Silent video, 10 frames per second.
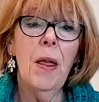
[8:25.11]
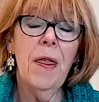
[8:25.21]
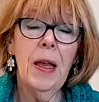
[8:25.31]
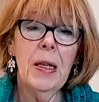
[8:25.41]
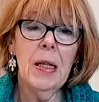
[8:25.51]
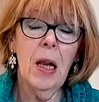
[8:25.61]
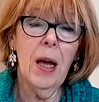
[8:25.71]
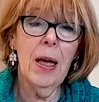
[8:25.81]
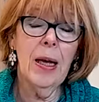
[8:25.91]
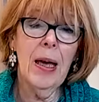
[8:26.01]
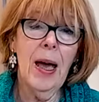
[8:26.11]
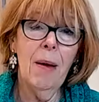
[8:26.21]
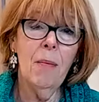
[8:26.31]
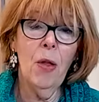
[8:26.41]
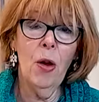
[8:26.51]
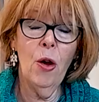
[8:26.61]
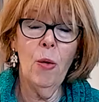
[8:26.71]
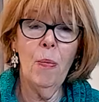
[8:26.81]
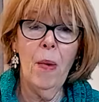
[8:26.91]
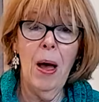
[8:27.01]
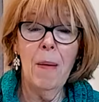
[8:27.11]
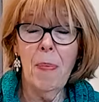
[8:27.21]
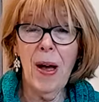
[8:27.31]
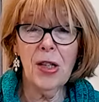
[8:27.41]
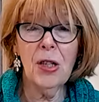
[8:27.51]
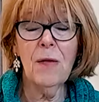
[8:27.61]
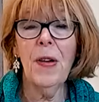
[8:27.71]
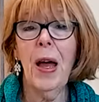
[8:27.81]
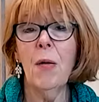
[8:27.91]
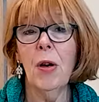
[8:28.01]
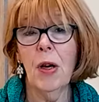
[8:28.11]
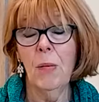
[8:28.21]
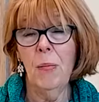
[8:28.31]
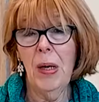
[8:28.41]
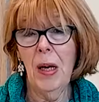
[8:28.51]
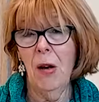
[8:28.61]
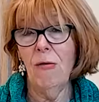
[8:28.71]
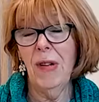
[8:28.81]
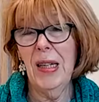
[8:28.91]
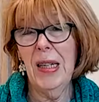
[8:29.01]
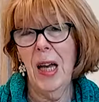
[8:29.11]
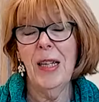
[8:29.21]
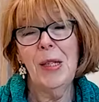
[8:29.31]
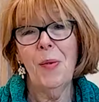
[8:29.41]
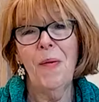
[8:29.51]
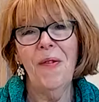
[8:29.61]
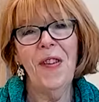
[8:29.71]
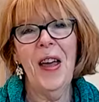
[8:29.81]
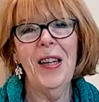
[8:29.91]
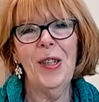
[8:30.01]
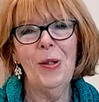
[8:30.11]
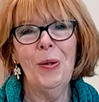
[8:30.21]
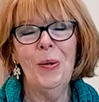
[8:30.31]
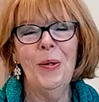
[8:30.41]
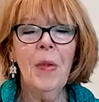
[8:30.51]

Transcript: Things like um, the herb uh, passion flower can be a really nice one for that too.